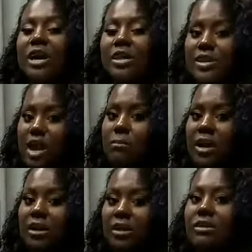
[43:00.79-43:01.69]
now my
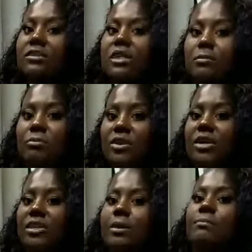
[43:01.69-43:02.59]
curls can
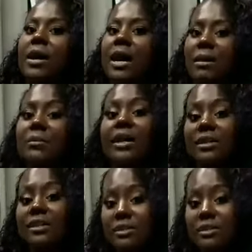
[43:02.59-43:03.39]
breathe and pop like they're